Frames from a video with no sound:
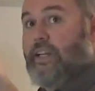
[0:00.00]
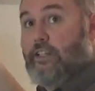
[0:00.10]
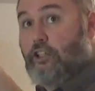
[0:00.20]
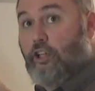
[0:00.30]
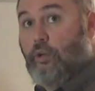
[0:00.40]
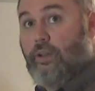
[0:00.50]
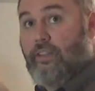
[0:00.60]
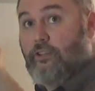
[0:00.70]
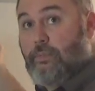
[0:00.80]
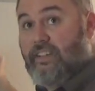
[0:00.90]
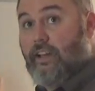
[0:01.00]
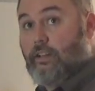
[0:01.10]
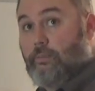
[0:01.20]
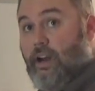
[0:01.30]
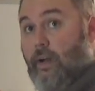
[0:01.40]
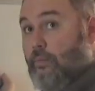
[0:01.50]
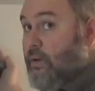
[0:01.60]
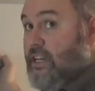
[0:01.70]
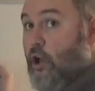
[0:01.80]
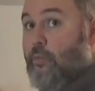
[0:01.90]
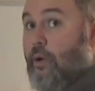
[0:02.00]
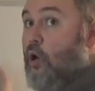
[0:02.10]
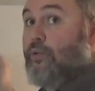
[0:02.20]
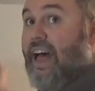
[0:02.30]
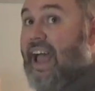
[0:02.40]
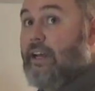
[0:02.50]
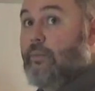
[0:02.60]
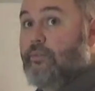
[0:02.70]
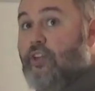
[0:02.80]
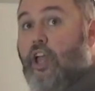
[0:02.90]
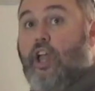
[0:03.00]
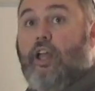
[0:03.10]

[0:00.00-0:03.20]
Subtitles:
we do in this particular problem, we know both items.